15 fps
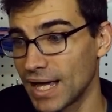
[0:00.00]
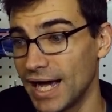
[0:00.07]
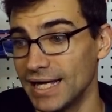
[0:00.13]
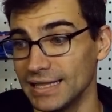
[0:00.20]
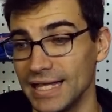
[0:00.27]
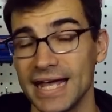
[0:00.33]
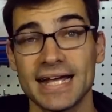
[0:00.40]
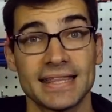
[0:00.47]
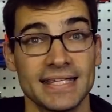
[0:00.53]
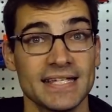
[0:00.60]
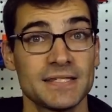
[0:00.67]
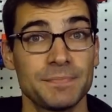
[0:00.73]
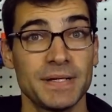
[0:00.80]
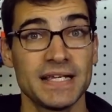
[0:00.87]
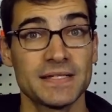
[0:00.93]
I like
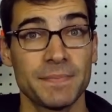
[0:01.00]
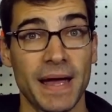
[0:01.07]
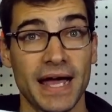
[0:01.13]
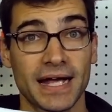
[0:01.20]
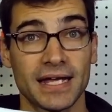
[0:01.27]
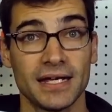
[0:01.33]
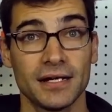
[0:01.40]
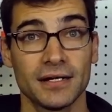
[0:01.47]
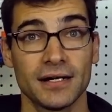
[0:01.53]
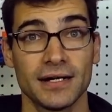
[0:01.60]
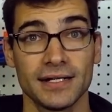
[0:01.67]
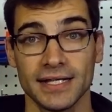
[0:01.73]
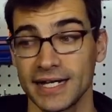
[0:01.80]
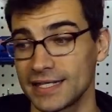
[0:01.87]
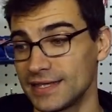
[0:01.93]
this piece back here.
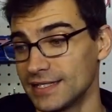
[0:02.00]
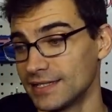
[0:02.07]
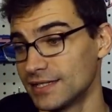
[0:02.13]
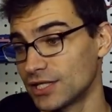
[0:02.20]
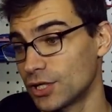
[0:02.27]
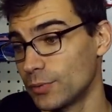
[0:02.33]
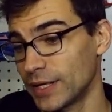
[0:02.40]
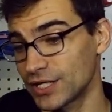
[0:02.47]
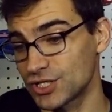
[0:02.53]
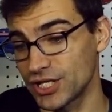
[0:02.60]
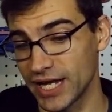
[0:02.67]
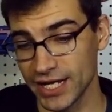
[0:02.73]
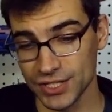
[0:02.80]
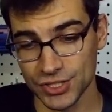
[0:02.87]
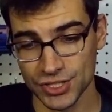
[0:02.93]
I like the quick
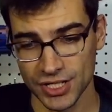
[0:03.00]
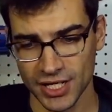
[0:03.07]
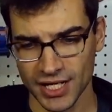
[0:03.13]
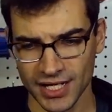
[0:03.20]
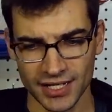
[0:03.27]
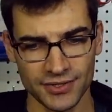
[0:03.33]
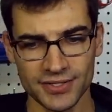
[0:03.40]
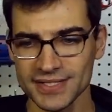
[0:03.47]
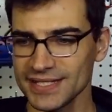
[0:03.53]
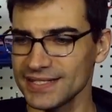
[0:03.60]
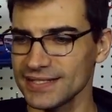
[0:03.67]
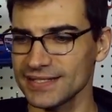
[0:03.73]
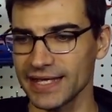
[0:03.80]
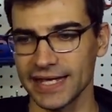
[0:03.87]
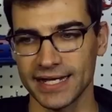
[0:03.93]
change. Notice
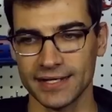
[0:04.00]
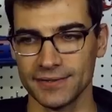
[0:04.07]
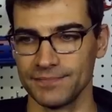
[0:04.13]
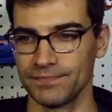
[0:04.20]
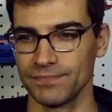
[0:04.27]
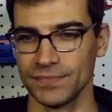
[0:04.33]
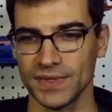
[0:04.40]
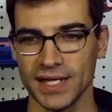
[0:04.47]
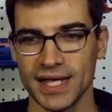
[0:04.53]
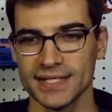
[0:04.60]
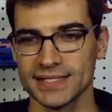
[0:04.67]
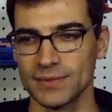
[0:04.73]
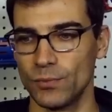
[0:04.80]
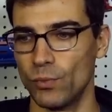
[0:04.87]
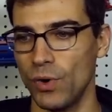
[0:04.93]
this is like,
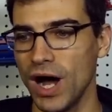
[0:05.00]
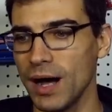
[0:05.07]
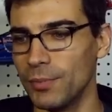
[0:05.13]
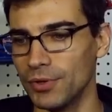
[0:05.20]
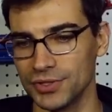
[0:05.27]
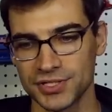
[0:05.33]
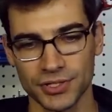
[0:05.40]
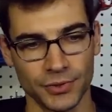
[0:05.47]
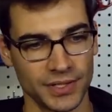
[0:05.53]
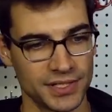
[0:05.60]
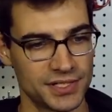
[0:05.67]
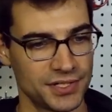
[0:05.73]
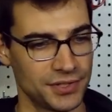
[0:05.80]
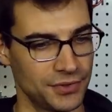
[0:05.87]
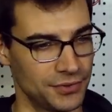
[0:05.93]
has some wobble to
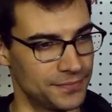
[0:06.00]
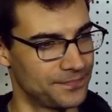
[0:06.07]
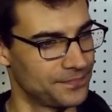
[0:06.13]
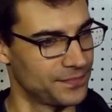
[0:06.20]
it too.